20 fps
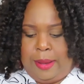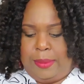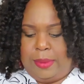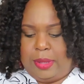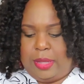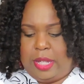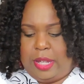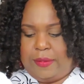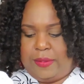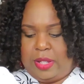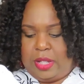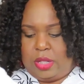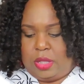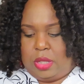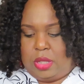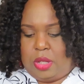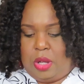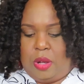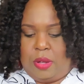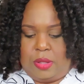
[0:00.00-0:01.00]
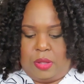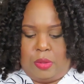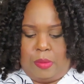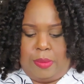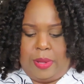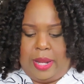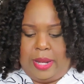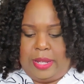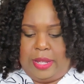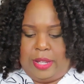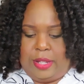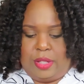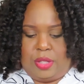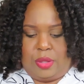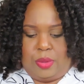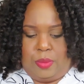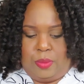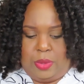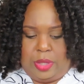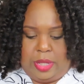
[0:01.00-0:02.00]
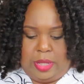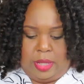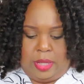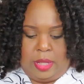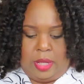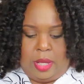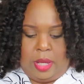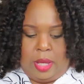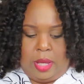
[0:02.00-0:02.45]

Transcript: I believe this is also polyester with...